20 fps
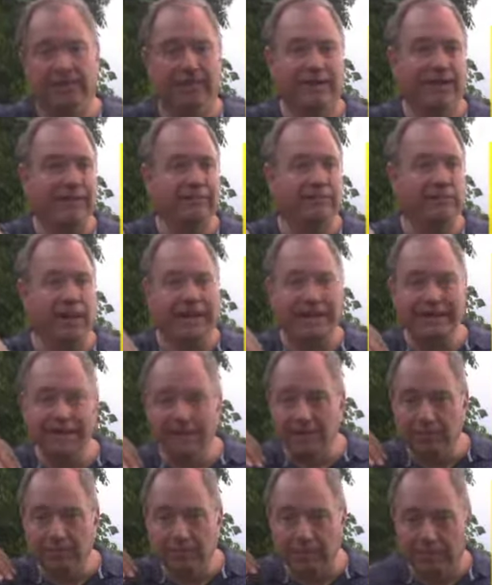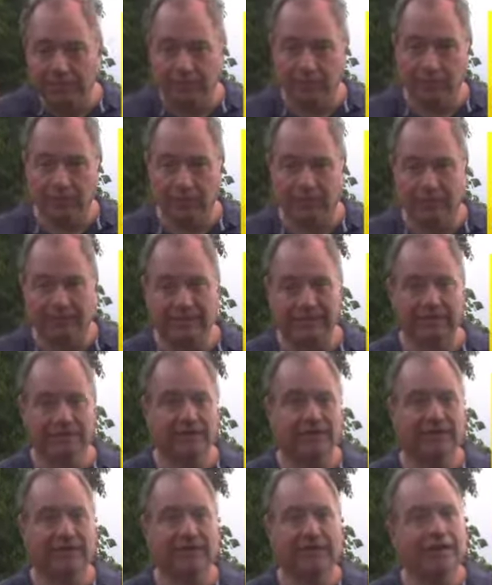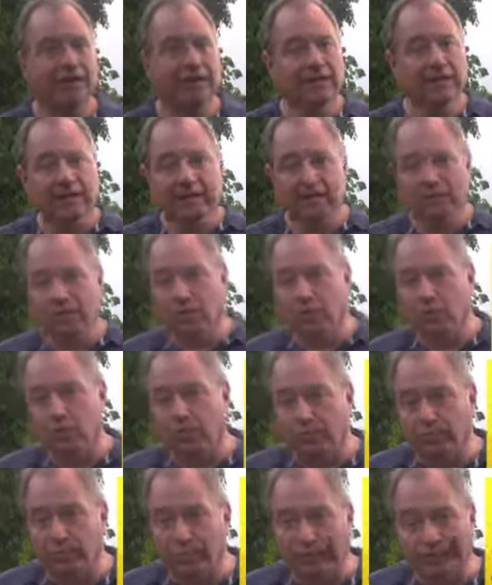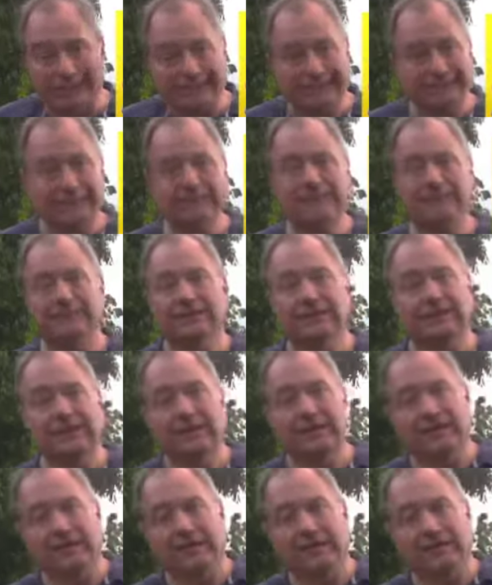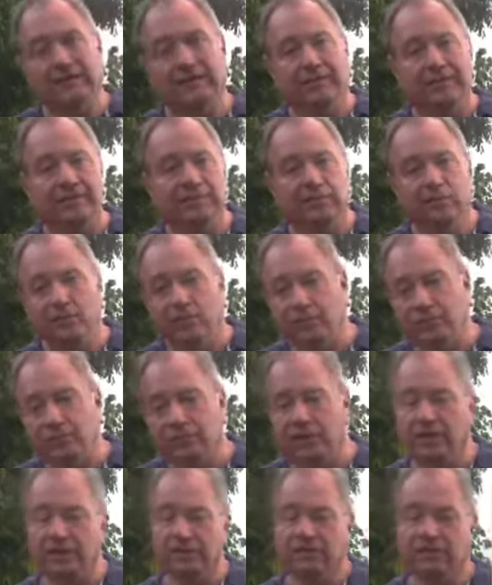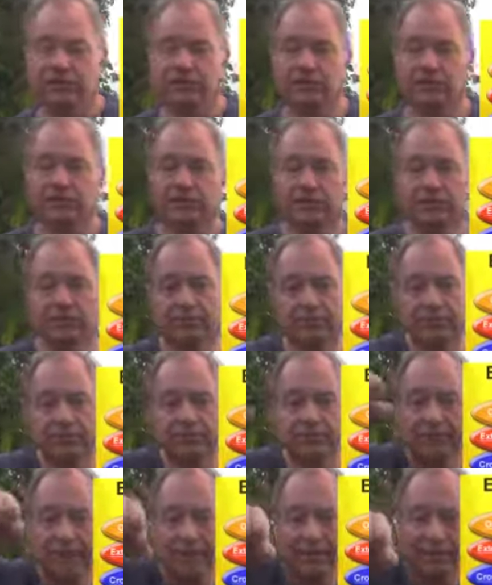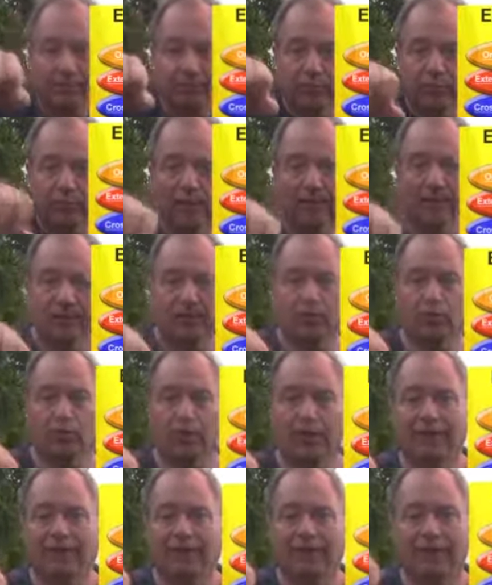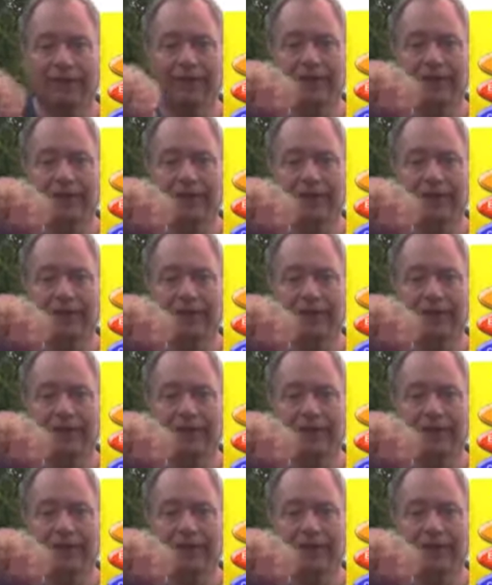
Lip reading: And I might come up with things like lower prices, improved customer service, better product quality.